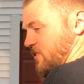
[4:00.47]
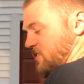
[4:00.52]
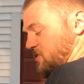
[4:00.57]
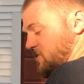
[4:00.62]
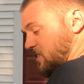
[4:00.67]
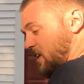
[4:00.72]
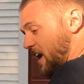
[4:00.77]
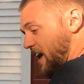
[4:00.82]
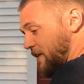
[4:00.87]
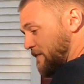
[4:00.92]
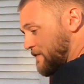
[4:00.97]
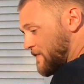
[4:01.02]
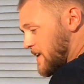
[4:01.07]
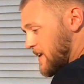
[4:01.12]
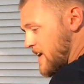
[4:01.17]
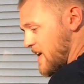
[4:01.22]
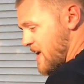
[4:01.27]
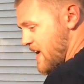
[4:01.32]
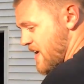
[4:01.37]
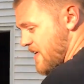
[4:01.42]
of its life,
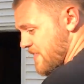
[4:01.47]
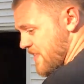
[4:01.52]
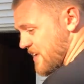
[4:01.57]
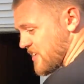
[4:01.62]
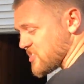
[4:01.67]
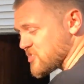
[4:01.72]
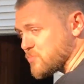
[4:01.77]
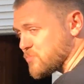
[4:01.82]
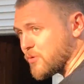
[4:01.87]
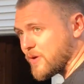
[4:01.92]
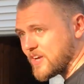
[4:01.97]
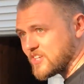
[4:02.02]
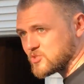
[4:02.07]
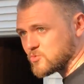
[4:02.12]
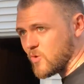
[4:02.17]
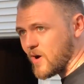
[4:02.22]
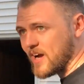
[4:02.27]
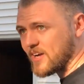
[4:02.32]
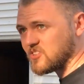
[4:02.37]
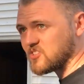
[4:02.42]
that
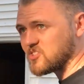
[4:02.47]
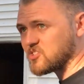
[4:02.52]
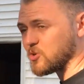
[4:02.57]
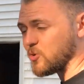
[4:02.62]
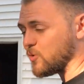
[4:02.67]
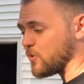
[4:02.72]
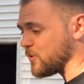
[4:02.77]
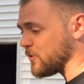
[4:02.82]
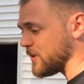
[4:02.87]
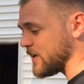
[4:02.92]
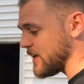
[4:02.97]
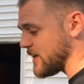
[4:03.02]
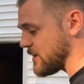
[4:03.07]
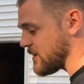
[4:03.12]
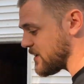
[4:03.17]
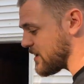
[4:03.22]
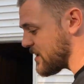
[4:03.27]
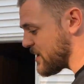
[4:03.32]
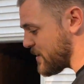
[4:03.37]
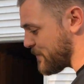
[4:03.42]
explains why it's so
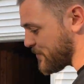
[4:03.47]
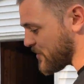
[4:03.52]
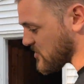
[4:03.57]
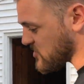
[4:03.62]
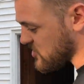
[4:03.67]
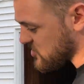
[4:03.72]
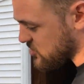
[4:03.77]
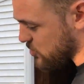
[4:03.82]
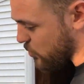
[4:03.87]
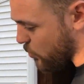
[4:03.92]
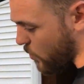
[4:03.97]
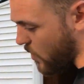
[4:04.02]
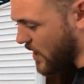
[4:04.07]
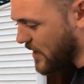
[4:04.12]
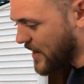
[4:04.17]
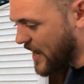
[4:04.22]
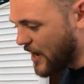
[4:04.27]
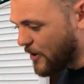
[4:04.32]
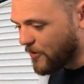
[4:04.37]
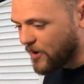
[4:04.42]
clean. This is the
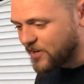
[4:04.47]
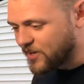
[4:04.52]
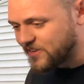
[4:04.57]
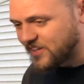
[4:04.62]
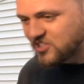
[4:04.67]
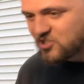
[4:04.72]
one area